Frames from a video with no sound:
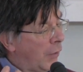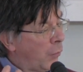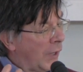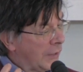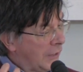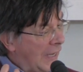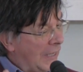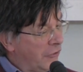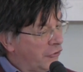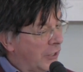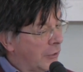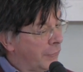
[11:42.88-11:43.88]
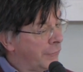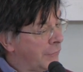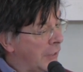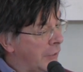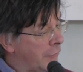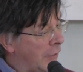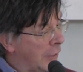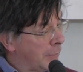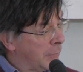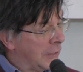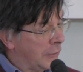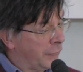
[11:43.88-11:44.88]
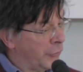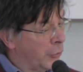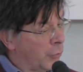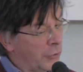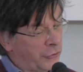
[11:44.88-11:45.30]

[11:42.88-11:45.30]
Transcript: one can take a very, very bleak view,